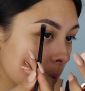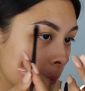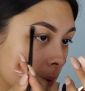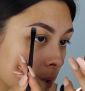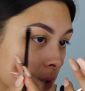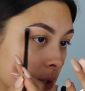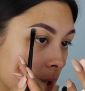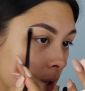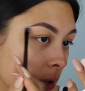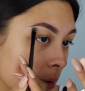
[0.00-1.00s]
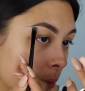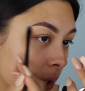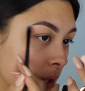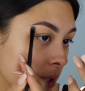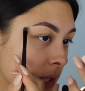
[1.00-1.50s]
I'm done
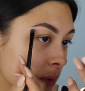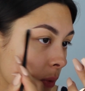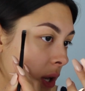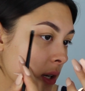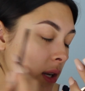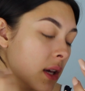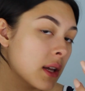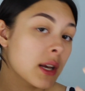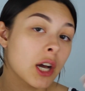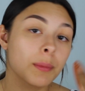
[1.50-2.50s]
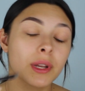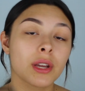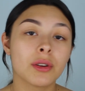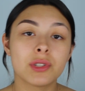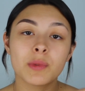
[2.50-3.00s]
with this one, and now I'm
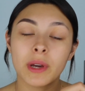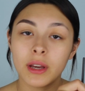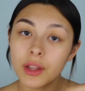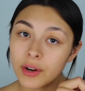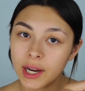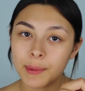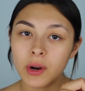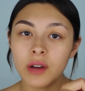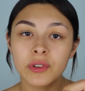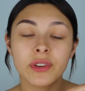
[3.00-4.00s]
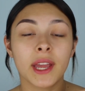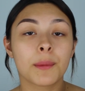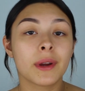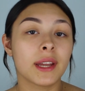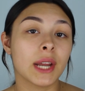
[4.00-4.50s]
gonna go do my other eyebrow off of
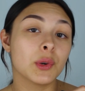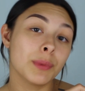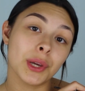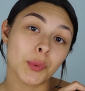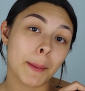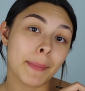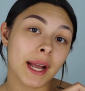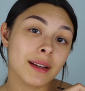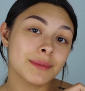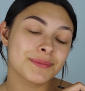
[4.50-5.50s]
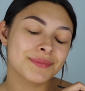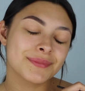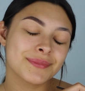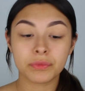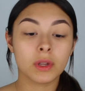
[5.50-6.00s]
camera, and I will be right back.
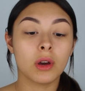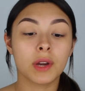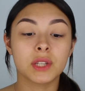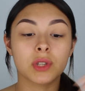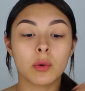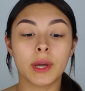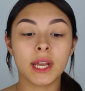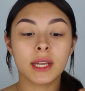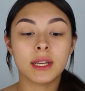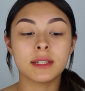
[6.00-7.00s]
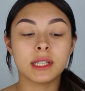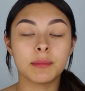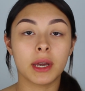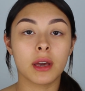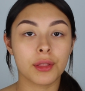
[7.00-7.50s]
Okay, so I went ahead and did
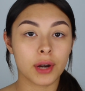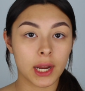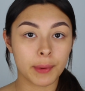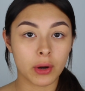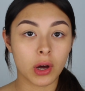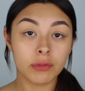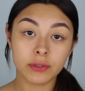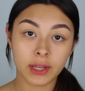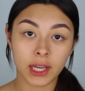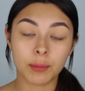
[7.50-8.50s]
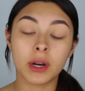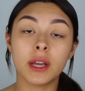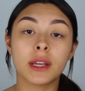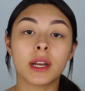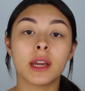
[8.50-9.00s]
my other eyebrow off of camera,
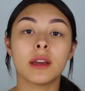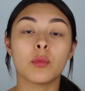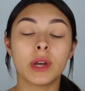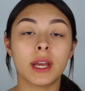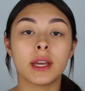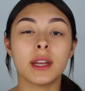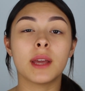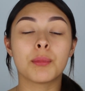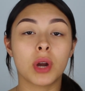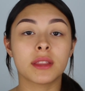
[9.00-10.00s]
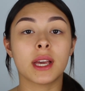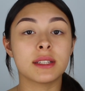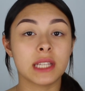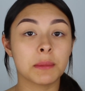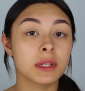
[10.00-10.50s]
and I went ahead and brought that
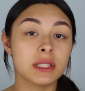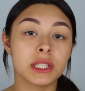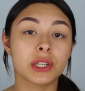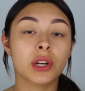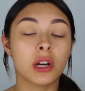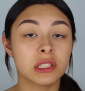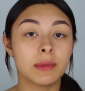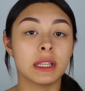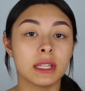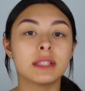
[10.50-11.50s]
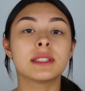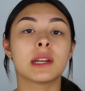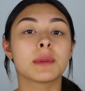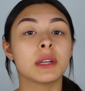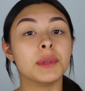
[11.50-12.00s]
same concealer onto my lids, and
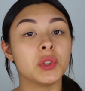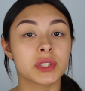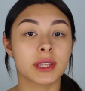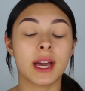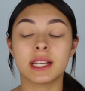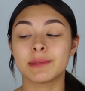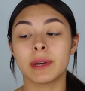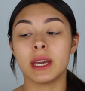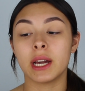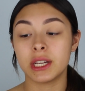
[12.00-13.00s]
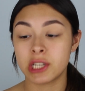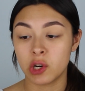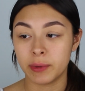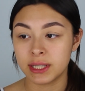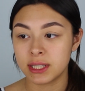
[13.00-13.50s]
I'm gonna be using that as my
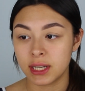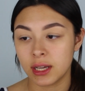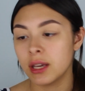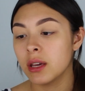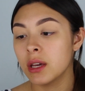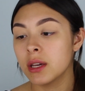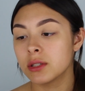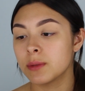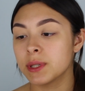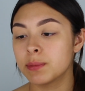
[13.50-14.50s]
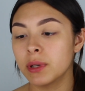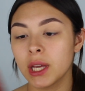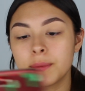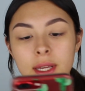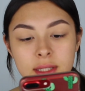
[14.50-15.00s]
eyeshadow base today. So I'm just pulling
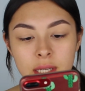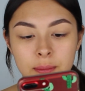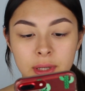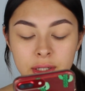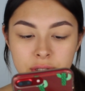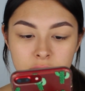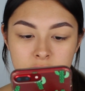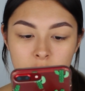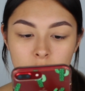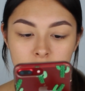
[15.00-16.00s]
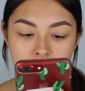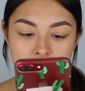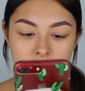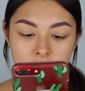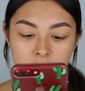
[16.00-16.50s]
up that same picture because I want to
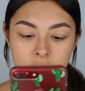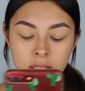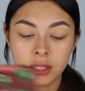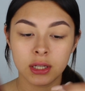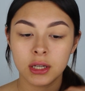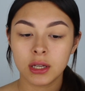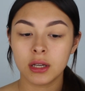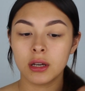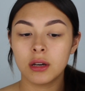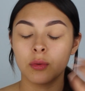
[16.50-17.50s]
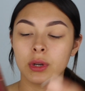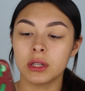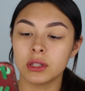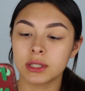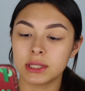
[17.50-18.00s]
see what it
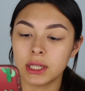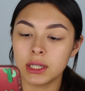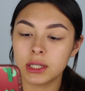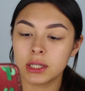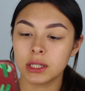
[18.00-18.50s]
looks like.